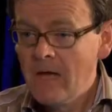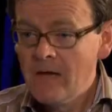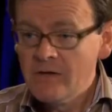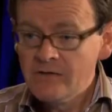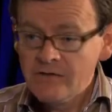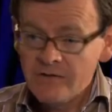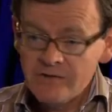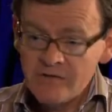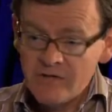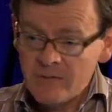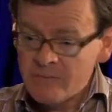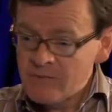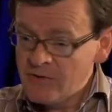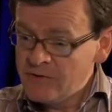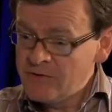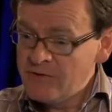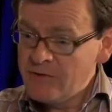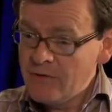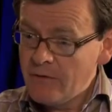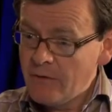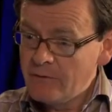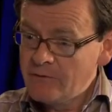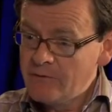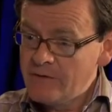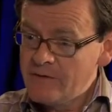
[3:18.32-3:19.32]
So this comes
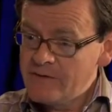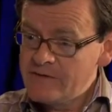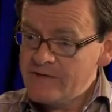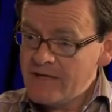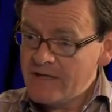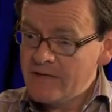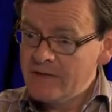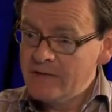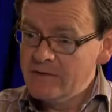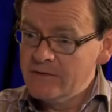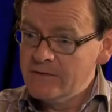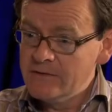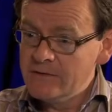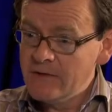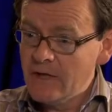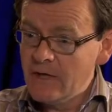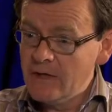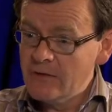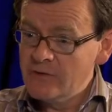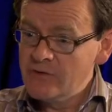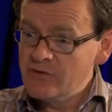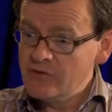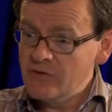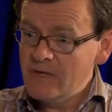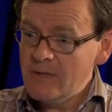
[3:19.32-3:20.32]
onto the second
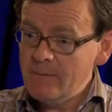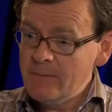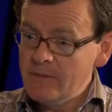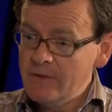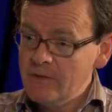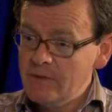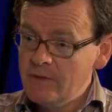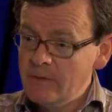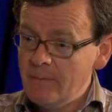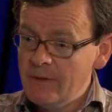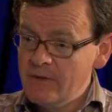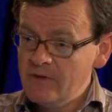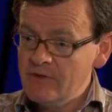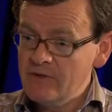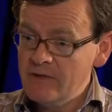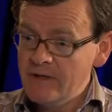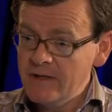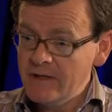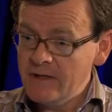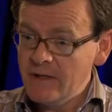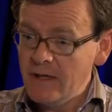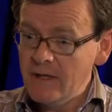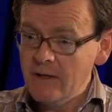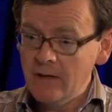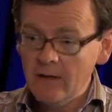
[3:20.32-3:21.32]
stream you were
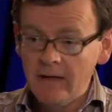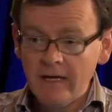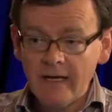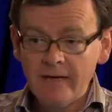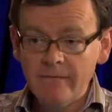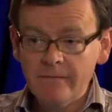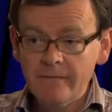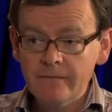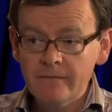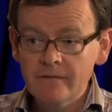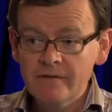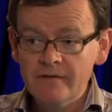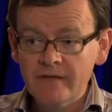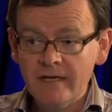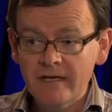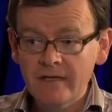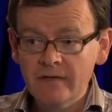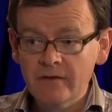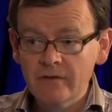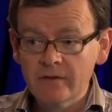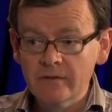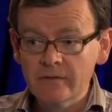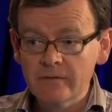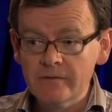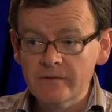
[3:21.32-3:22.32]
mentioning, life
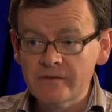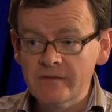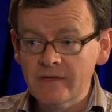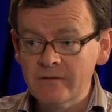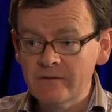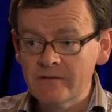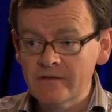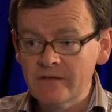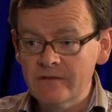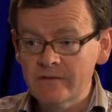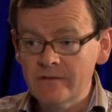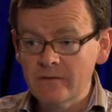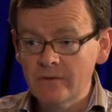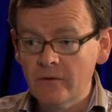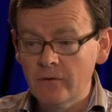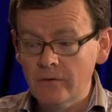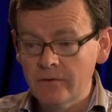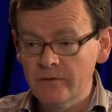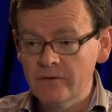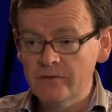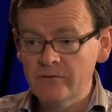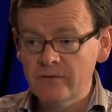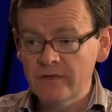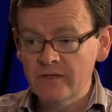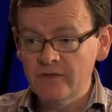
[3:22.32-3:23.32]
cycle services
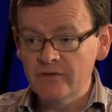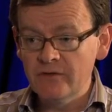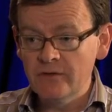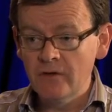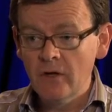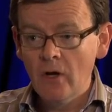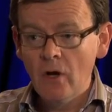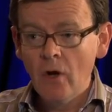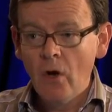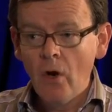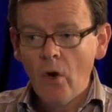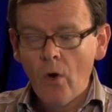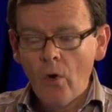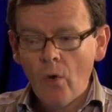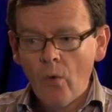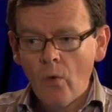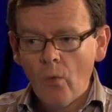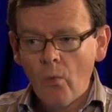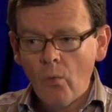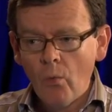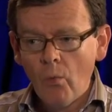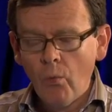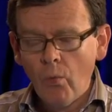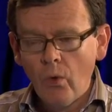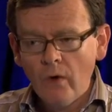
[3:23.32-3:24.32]
orchestration.
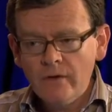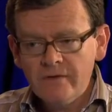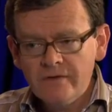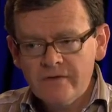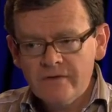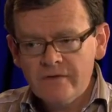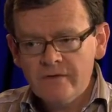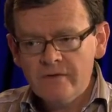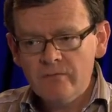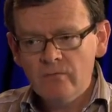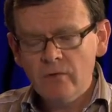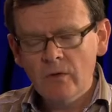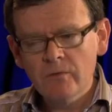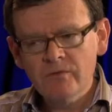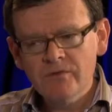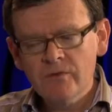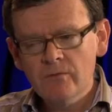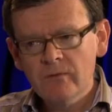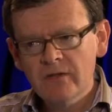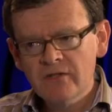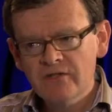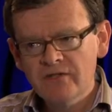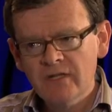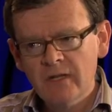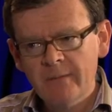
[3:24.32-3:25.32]
What's
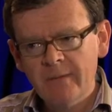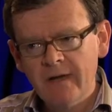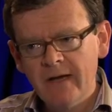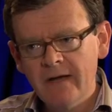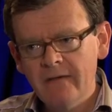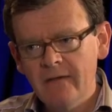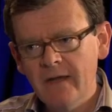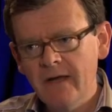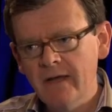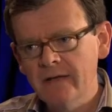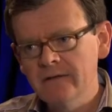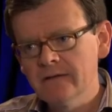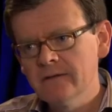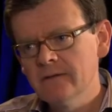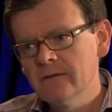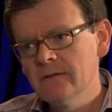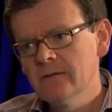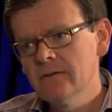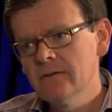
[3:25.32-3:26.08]
the rationale behind that?